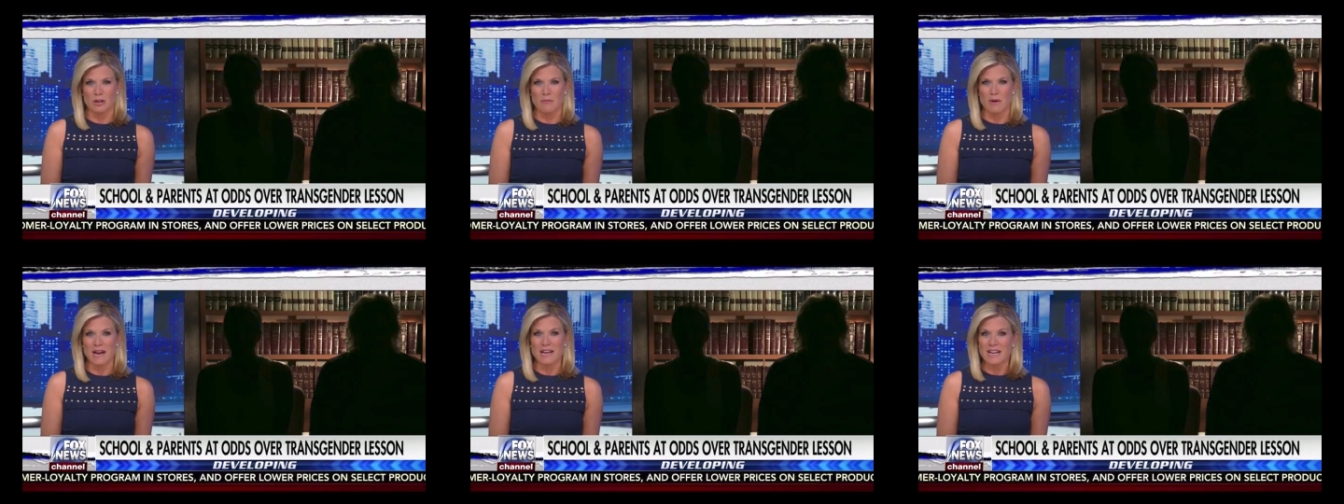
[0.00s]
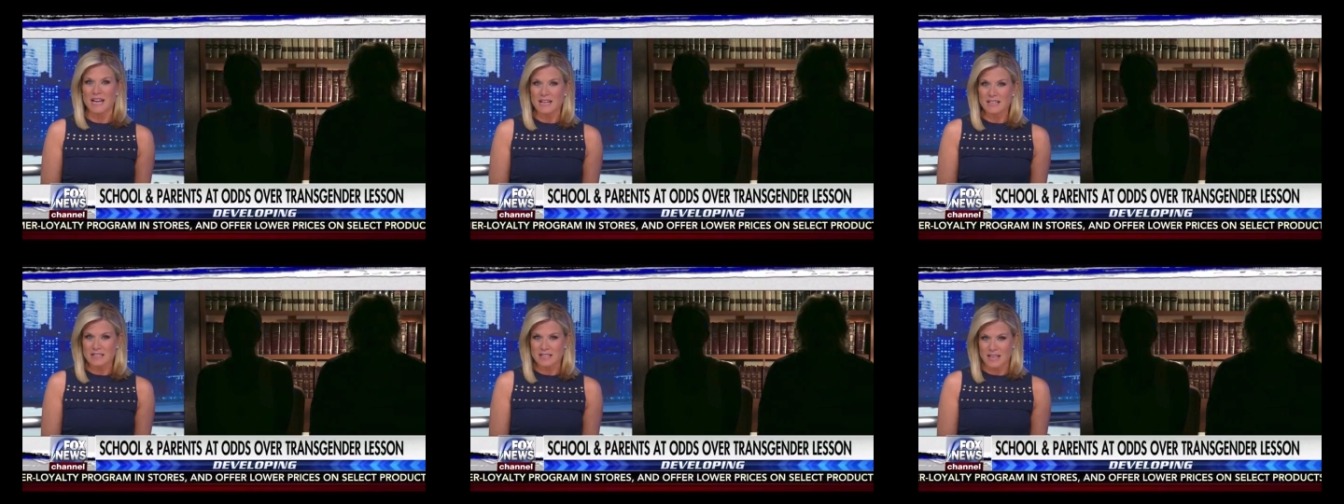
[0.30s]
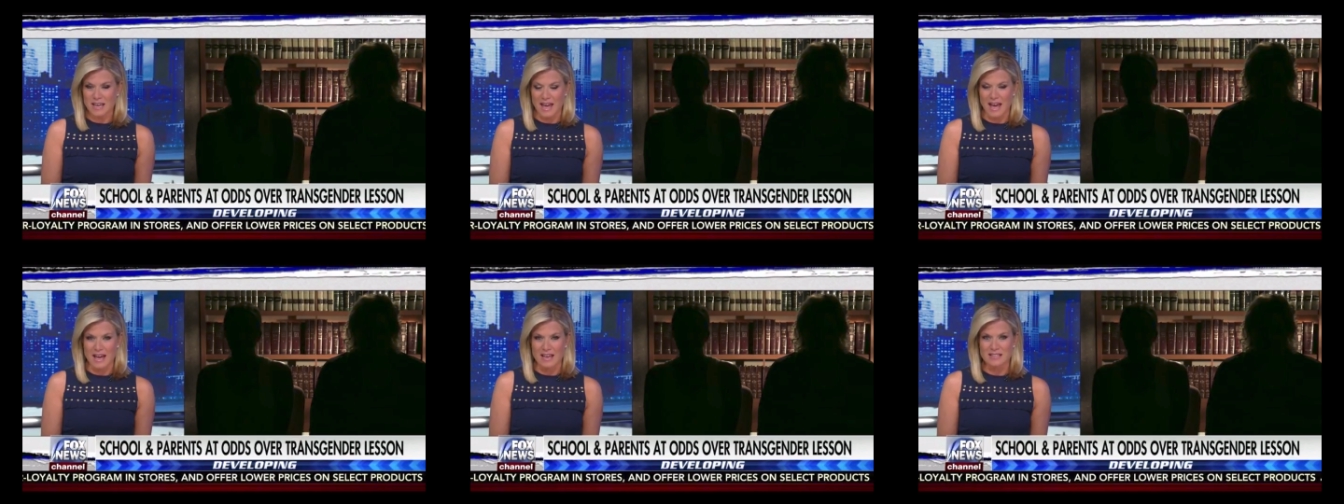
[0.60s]
My next
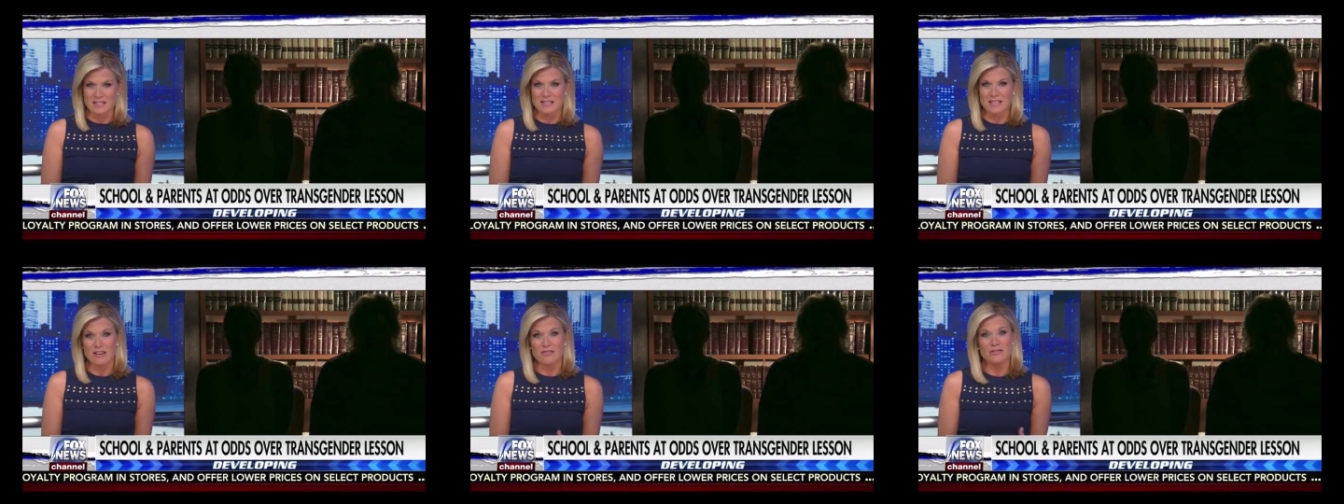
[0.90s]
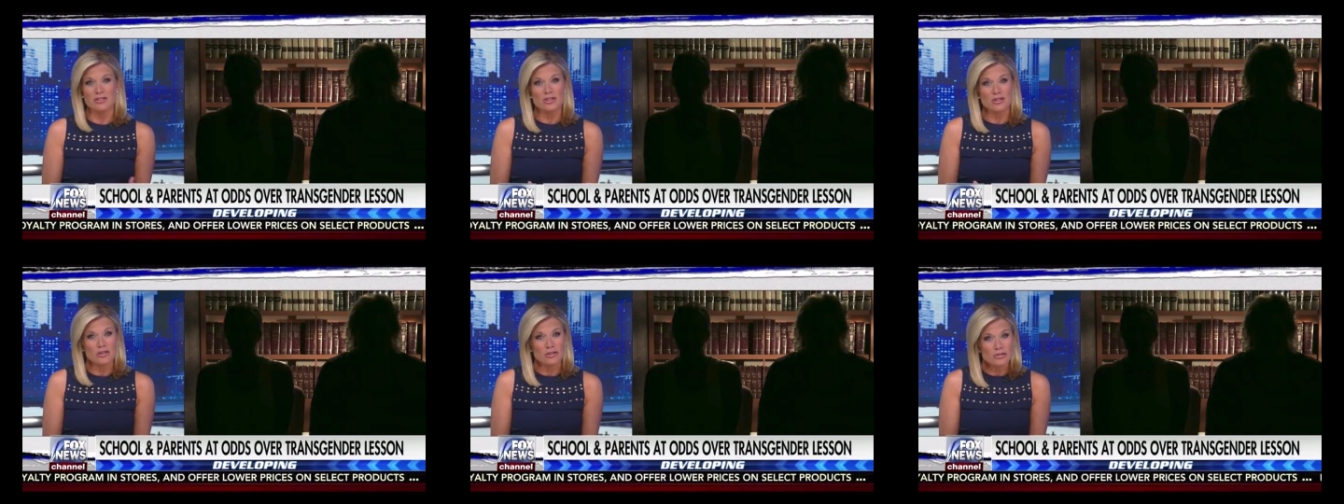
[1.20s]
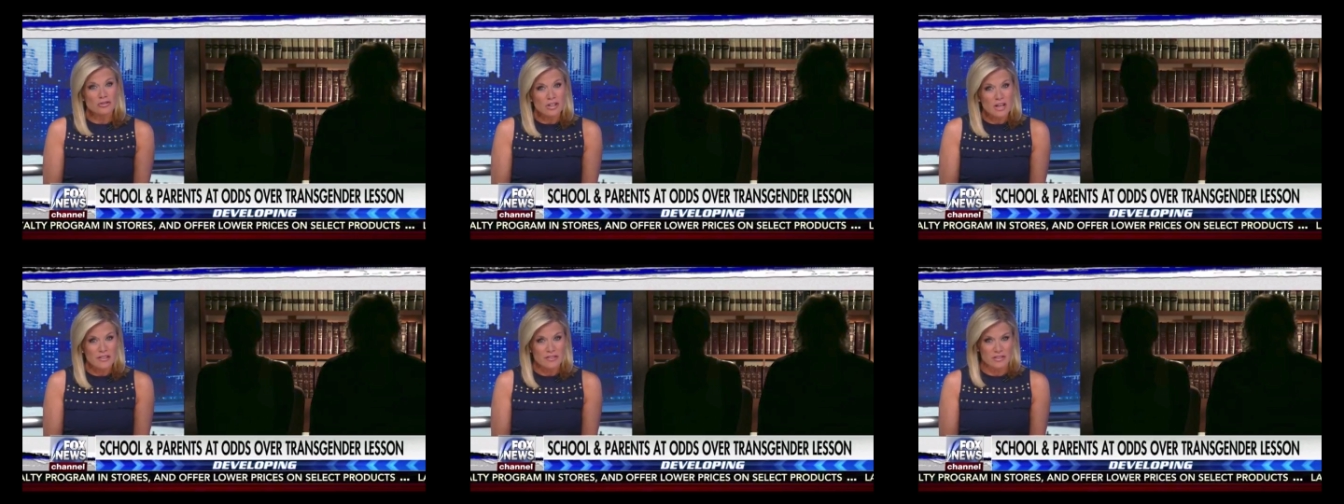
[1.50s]
guests have
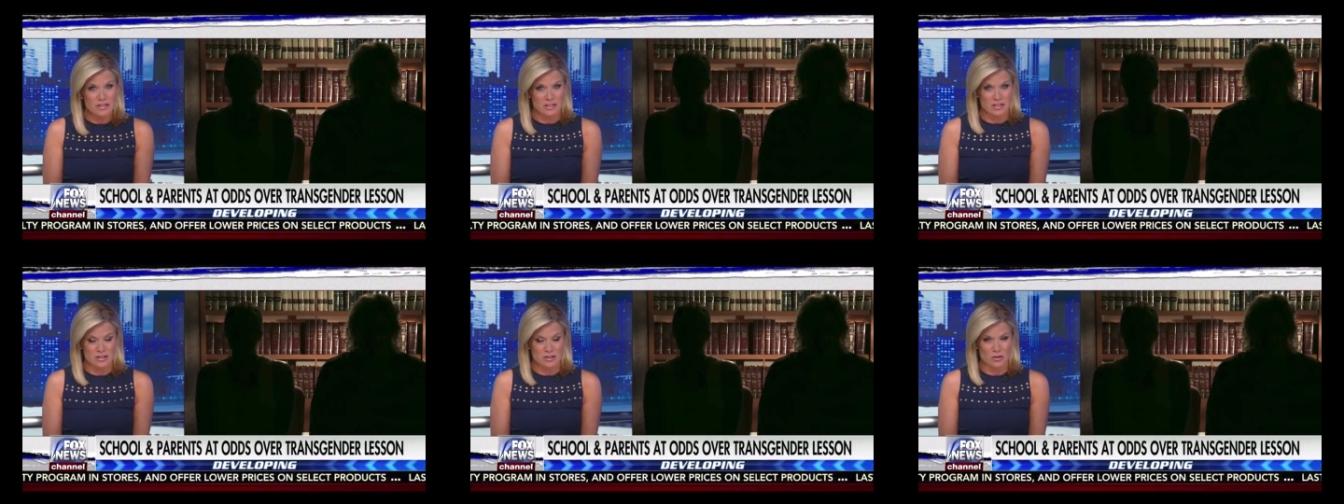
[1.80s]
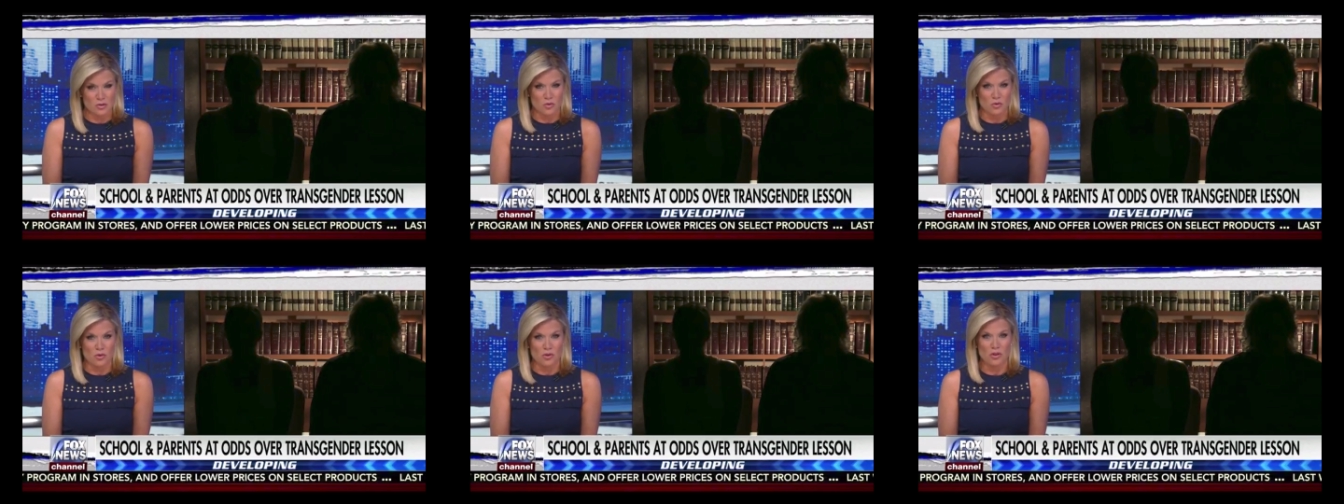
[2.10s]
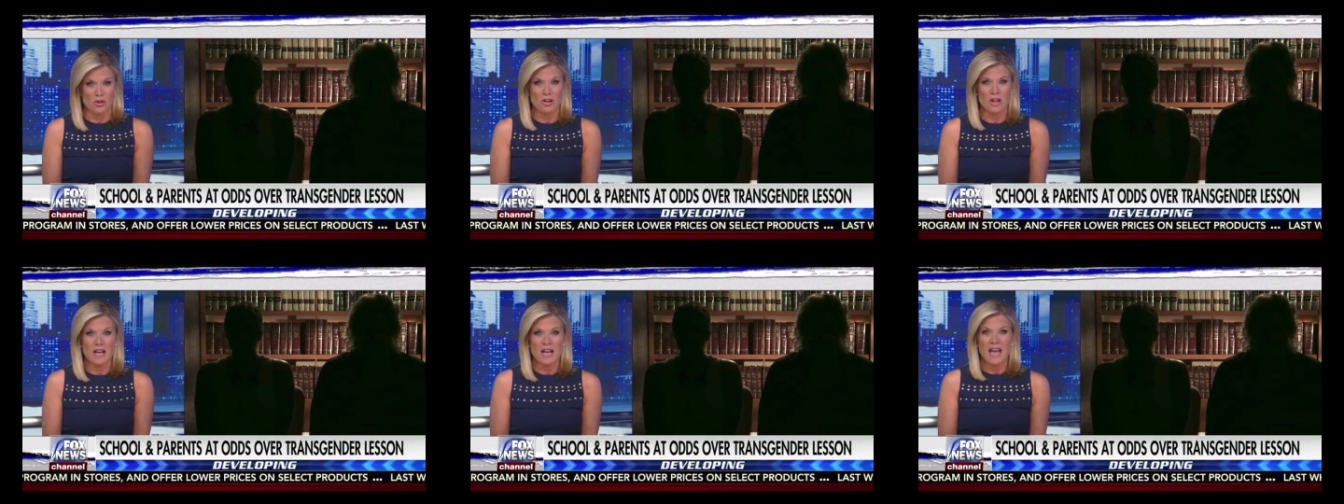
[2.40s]
children at this
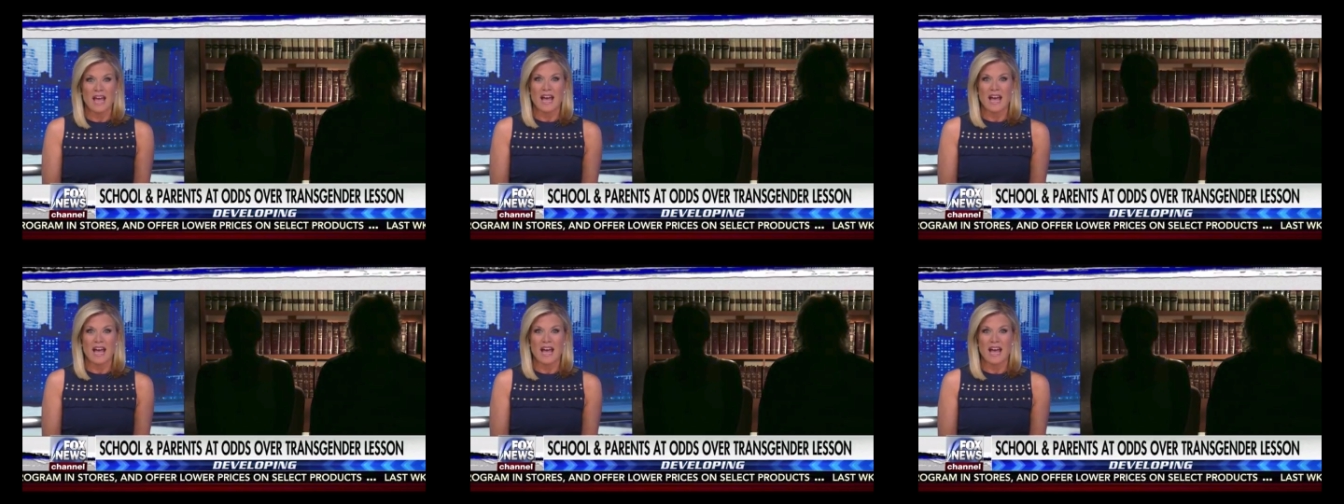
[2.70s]
school,